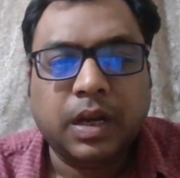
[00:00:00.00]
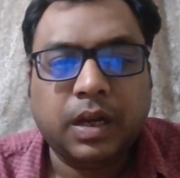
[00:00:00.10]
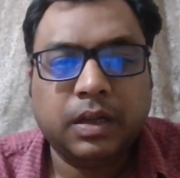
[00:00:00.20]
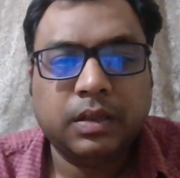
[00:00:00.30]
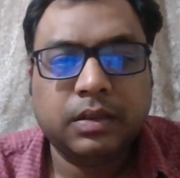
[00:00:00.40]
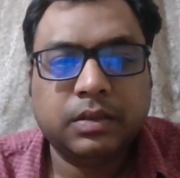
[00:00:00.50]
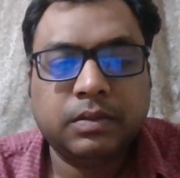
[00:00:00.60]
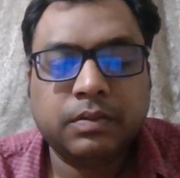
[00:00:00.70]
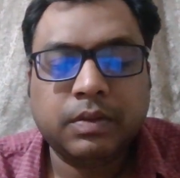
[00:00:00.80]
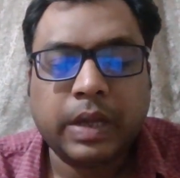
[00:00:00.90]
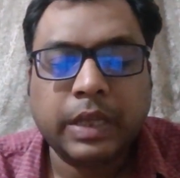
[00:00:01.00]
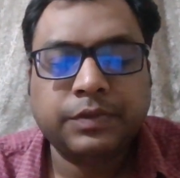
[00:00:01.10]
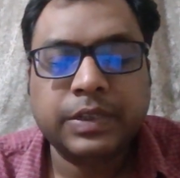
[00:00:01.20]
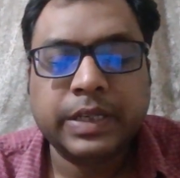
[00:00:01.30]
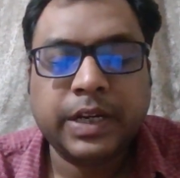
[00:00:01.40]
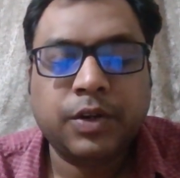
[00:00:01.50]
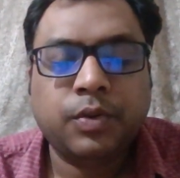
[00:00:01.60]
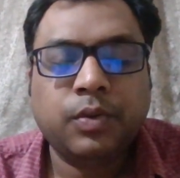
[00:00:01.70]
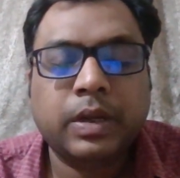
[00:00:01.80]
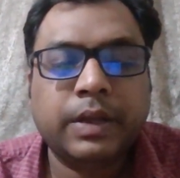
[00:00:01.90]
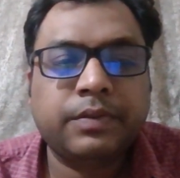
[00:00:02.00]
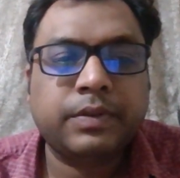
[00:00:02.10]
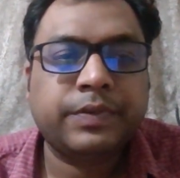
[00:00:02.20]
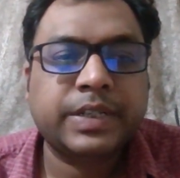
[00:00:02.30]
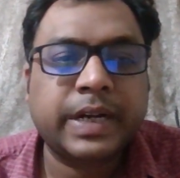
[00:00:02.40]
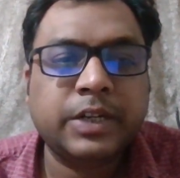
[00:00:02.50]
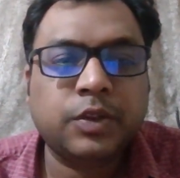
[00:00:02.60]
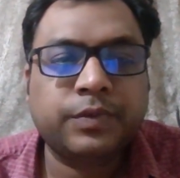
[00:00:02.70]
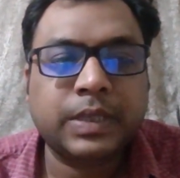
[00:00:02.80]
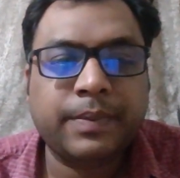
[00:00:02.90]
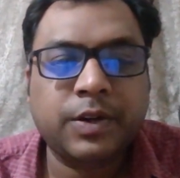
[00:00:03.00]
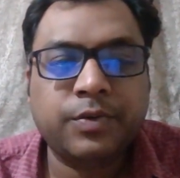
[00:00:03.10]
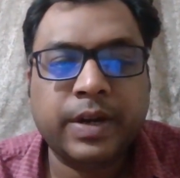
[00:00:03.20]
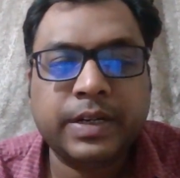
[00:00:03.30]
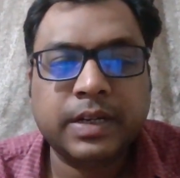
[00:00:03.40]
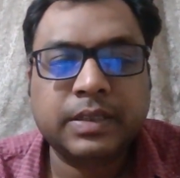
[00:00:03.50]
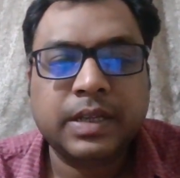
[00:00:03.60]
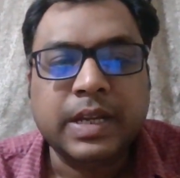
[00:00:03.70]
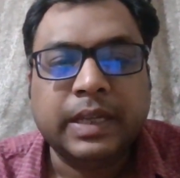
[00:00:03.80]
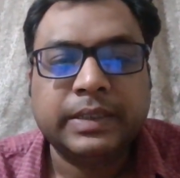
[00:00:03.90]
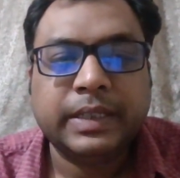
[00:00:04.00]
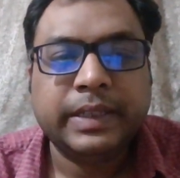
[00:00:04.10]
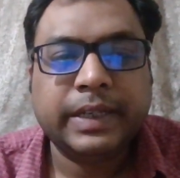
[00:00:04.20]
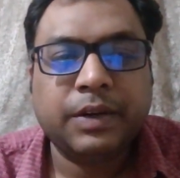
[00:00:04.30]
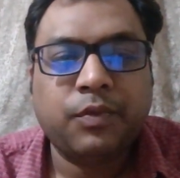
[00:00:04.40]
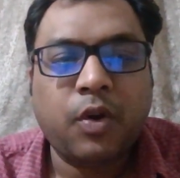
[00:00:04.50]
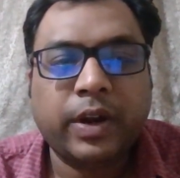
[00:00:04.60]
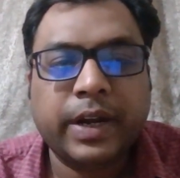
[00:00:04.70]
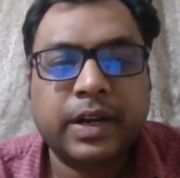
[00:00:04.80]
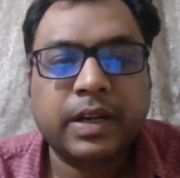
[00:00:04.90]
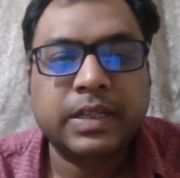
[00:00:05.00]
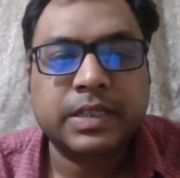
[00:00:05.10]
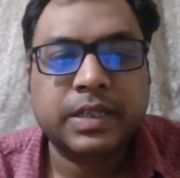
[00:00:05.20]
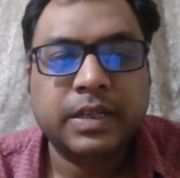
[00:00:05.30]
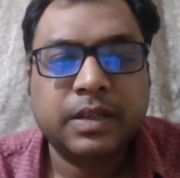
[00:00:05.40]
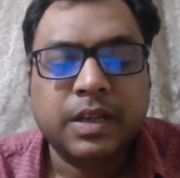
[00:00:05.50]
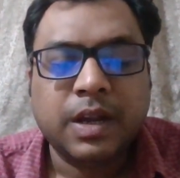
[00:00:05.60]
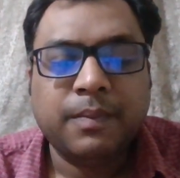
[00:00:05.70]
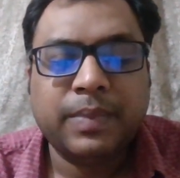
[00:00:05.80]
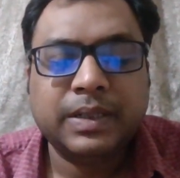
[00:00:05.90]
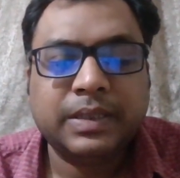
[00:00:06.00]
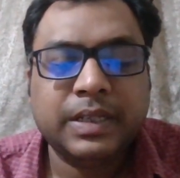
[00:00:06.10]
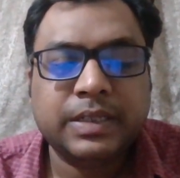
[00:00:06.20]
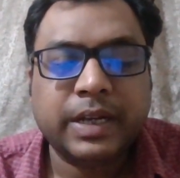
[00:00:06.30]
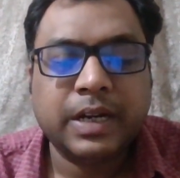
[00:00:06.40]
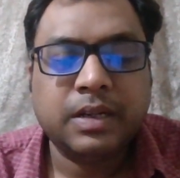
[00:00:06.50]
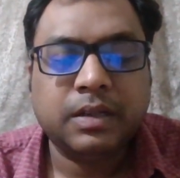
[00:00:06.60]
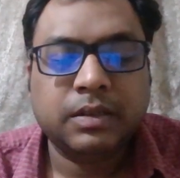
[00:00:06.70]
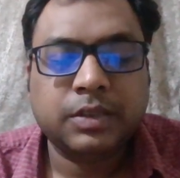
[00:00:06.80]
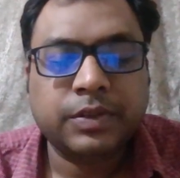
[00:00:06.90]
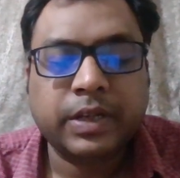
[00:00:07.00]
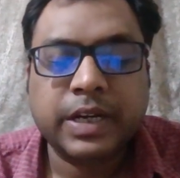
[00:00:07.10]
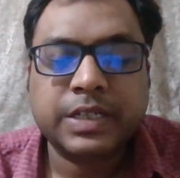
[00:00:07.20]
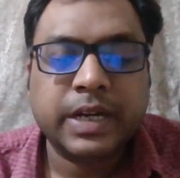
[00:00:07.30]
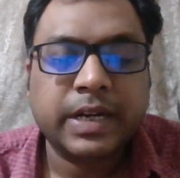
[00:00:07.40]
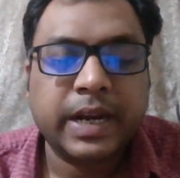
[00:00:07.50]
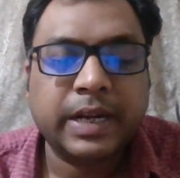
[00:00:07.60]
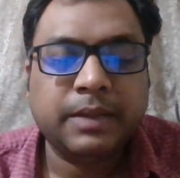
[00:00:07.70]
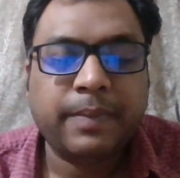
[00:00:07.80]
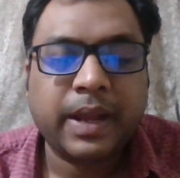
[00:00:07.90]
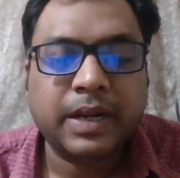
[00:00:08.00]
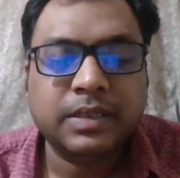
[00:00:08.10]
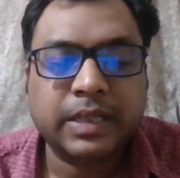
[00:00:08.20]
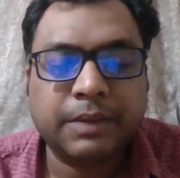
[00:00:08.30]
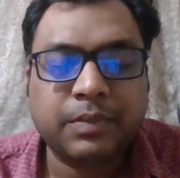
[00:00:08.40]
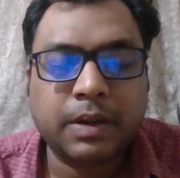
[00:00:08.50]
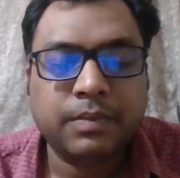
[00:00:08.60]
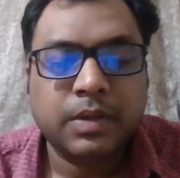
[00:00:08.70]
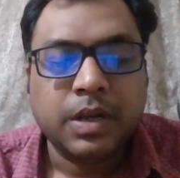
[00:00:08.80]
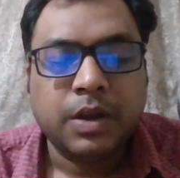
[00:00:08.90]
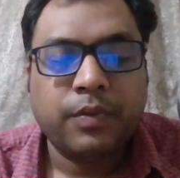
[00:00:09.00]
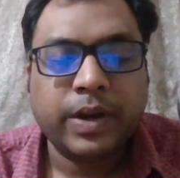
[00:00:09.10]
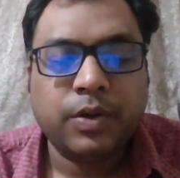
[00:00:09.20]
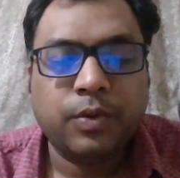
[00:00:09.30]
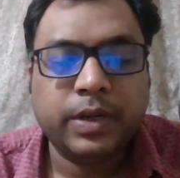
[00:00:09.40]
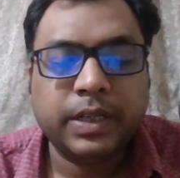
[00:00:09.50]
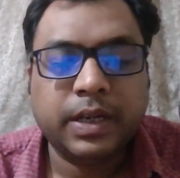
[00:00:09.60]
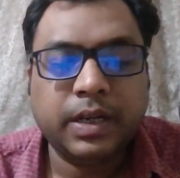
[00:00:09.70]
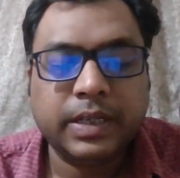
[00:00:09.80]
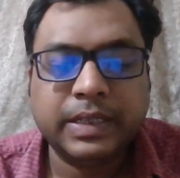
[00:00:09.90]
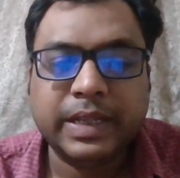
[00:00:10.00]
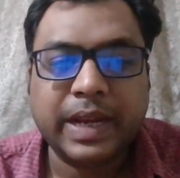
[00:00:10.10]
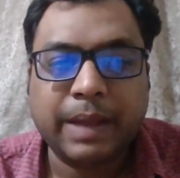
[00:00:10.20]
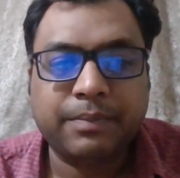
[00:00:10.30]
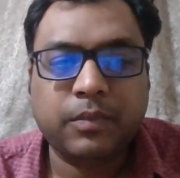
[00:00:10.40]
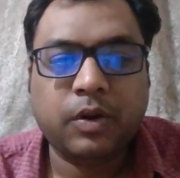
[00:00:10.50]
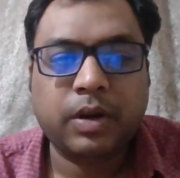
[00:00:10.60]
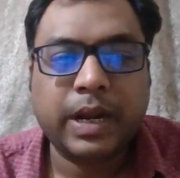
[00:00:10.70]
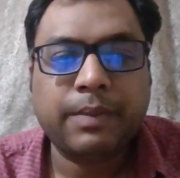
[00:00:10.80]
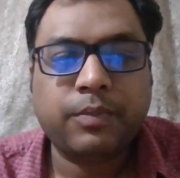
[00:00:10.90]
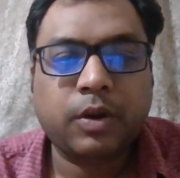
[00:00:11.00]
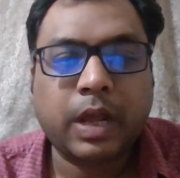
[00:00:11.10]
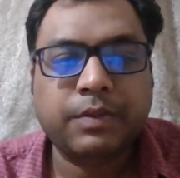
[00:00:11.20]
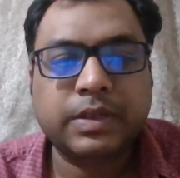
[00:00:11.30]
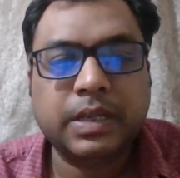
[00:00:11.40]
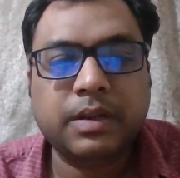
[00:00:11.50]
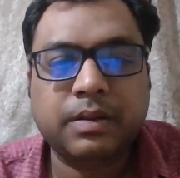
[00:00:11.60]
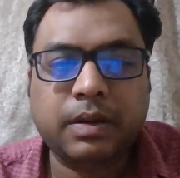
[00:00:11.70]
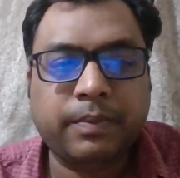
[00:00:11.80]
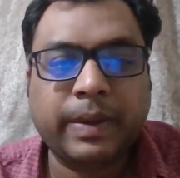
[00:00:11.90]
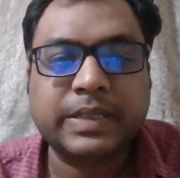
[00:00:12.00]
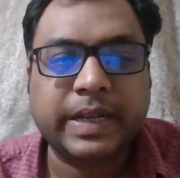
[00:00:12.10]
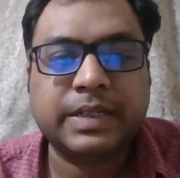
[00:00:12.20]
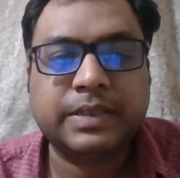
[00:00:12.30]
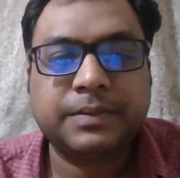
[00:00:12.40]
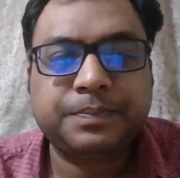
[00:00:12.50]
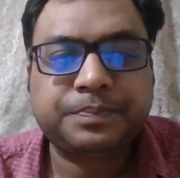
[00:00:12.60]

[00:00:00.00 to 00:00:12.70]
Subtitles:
Uh, as we generally know, if a child is of 7 to 8 years, then they can walk and run easily. But this was a girl child, and the parents have come while holding her in the lap, or I will say by sides.